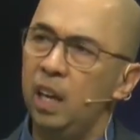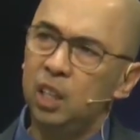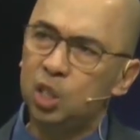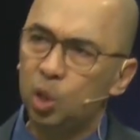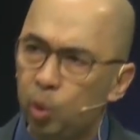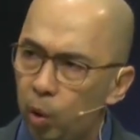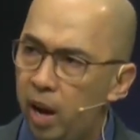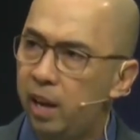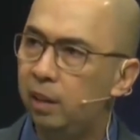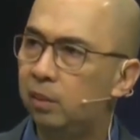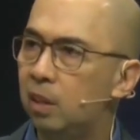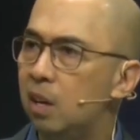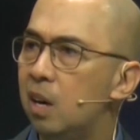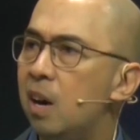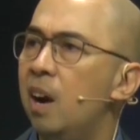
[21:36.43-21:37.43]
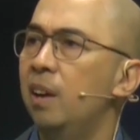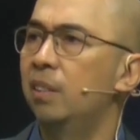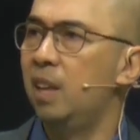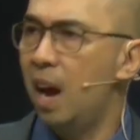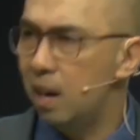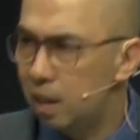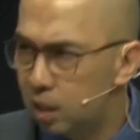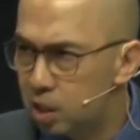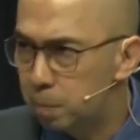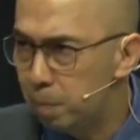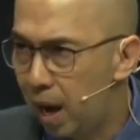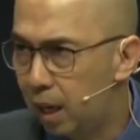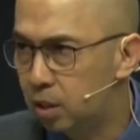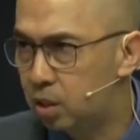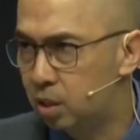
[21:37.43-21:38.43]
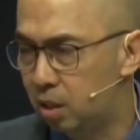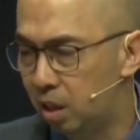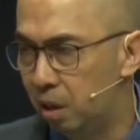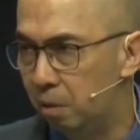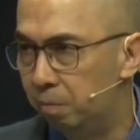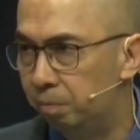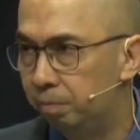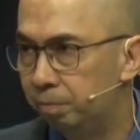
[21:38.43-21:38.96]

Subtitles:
is greater than his master.